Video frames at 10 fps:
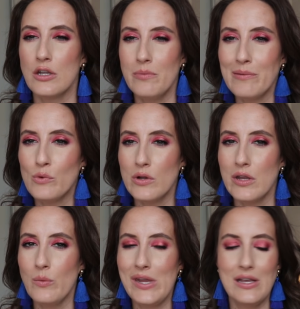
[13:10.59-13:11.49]
little bit more
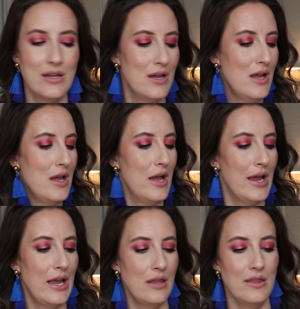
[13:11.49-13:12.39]
than a week,
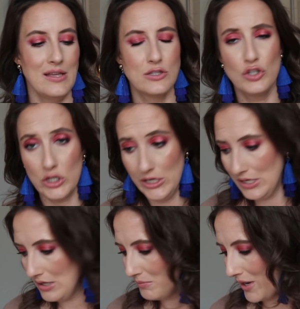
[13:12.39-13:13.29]
and that's good.